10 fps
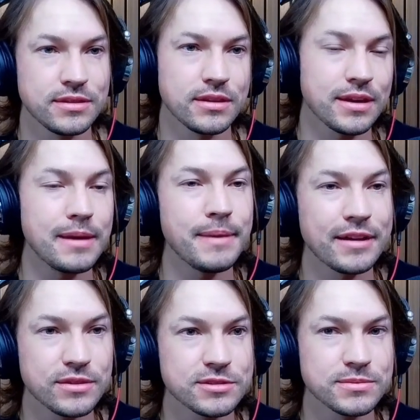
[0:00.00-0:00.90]
came
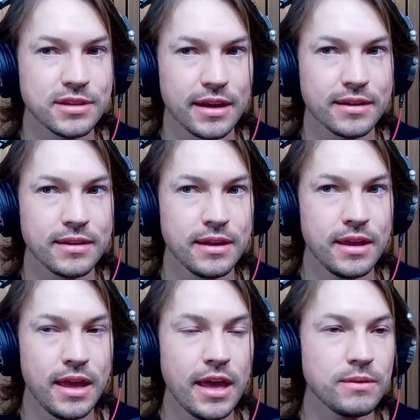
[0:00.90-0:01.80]
back to us and was like,
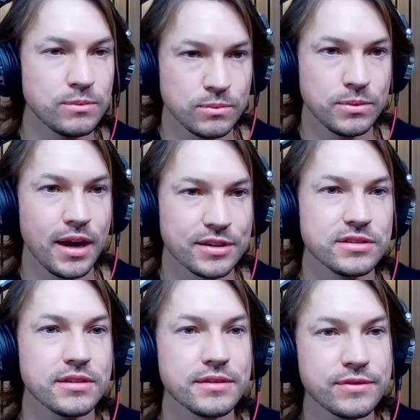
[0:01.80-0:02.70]
hey, we're actually
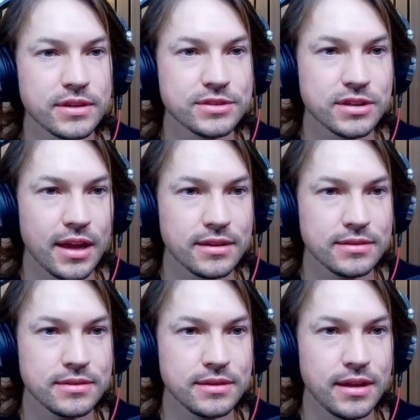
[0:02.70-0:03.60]
looking for an intranet
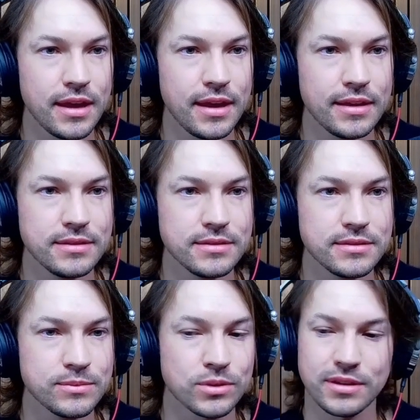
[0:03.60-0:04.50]

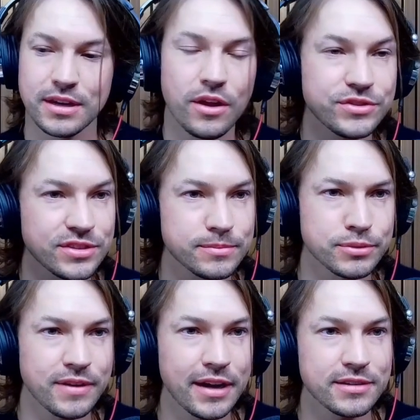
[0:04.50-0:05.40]
and we're looking at all these different
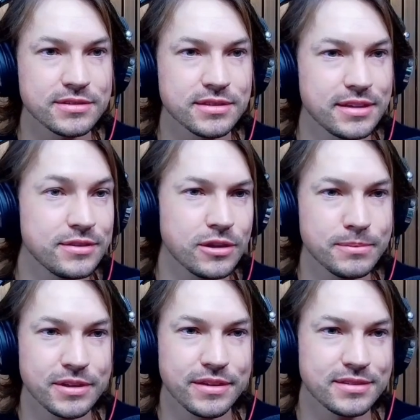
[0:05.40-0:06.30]
providers. Can you go
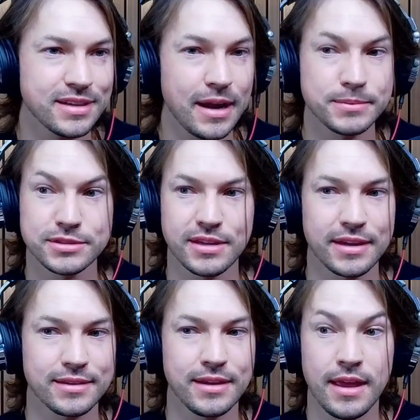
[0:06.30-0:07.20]
build this? And I'm just
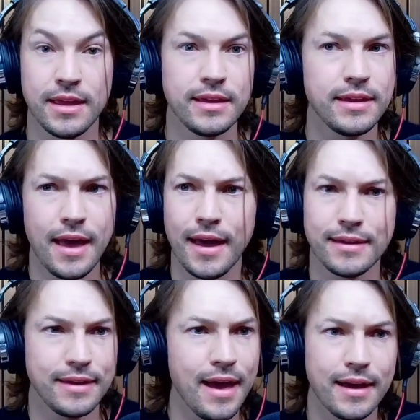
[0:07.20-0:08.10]
like, yeah,
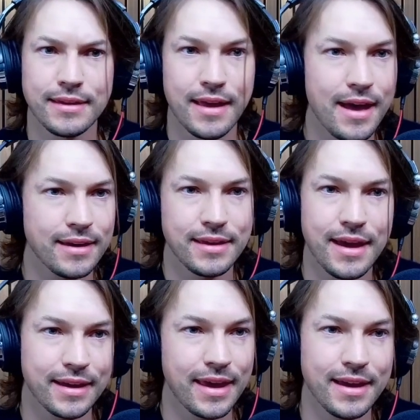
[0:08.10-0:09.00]

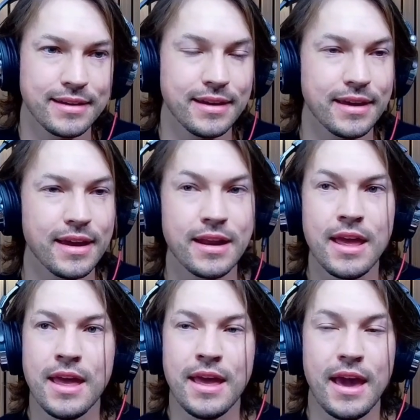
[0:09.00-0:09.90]
I can. Yeah, I can.
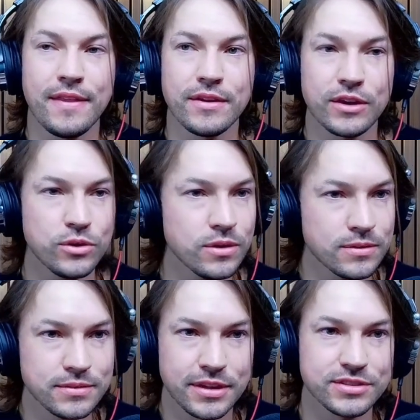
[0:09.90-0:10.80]
And they're like, cool,
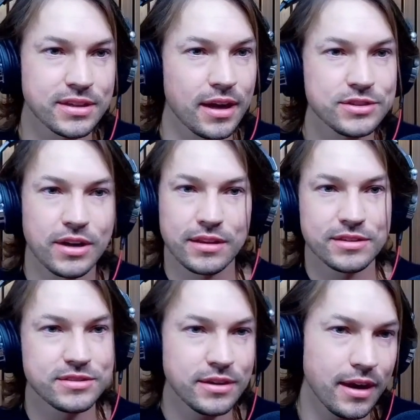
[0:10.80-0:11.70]
here's the contract.
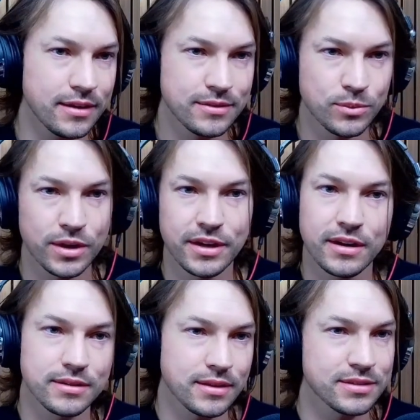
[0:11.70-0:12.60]
Let's do it. 1
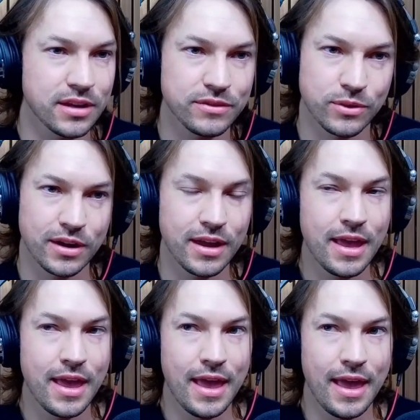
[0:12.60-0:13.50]
year. Let's go for it.
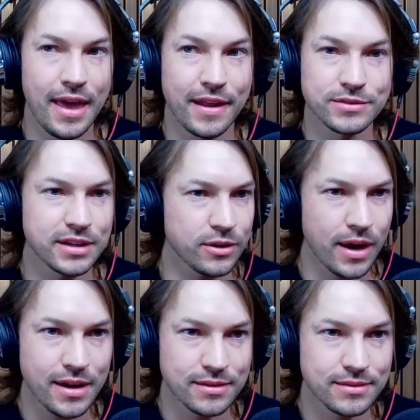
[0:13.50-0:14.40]
And then I was like,
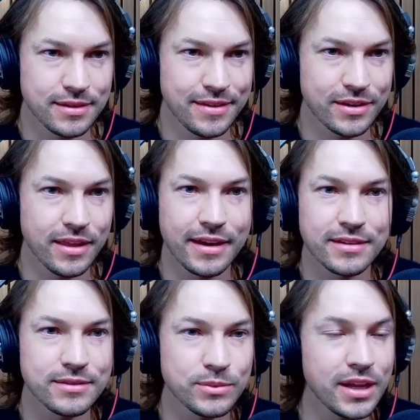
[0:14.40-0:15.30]
great. And they're
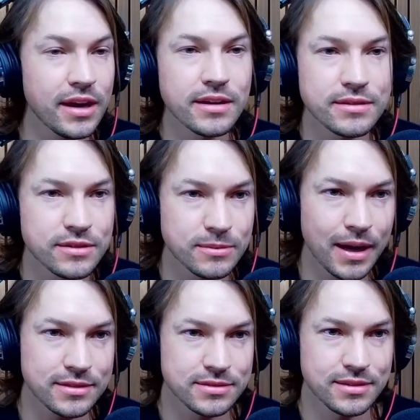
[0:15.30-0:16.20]
like, we need it in 2
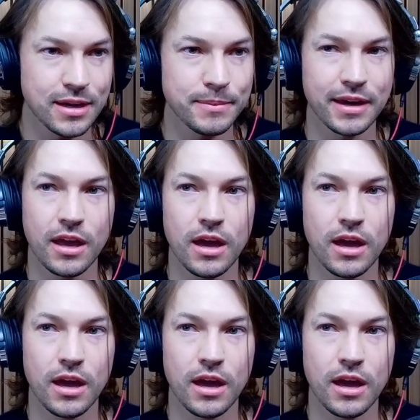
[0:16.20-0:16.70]
months. And I'm like,